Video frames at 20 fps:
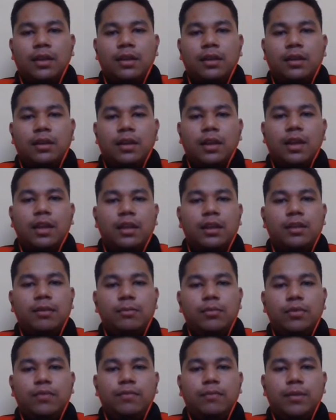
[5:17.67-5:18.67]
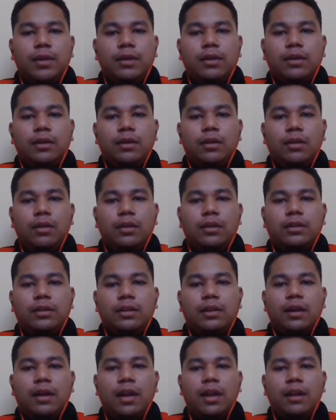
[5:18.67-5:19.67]
Any movement on
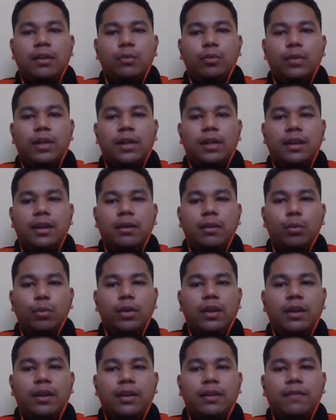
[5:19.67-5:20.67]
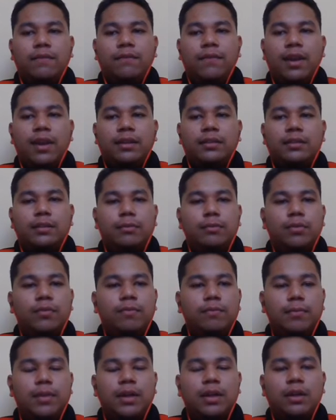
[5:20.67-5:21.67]
the right wheel will affect the
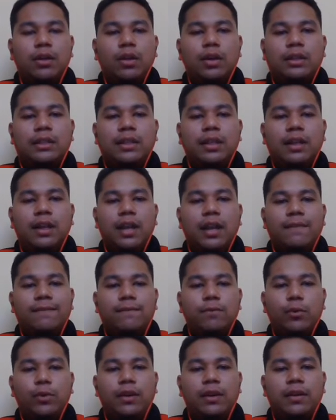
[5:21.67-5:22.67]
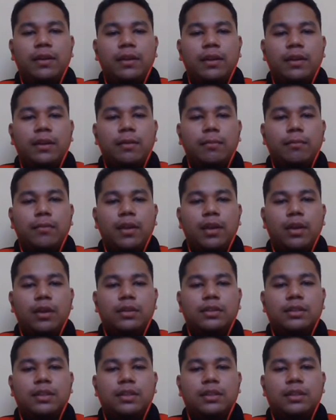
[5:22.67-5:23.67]
movement on the left wheel
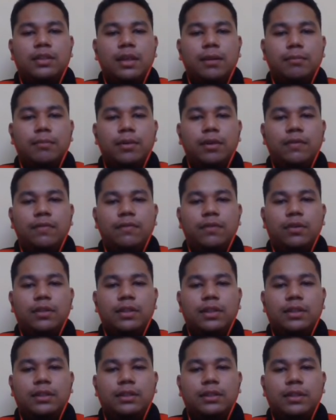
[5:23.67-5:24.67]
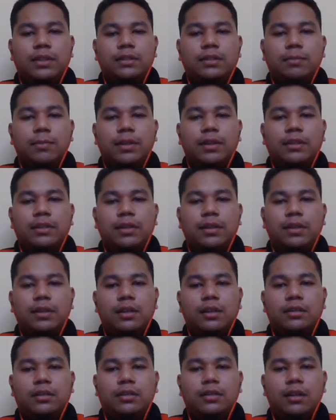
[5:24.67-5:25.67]
because the chamber for this suspension
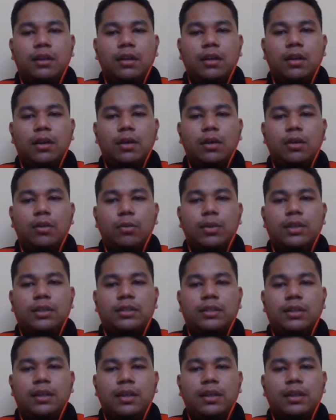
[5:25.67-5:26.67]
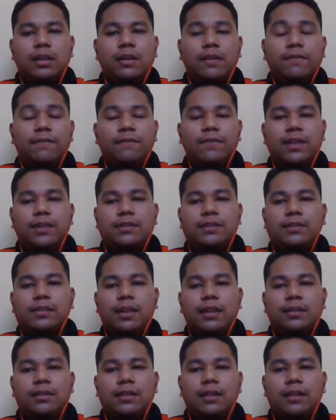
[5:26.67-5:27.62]
is always in a fixed state.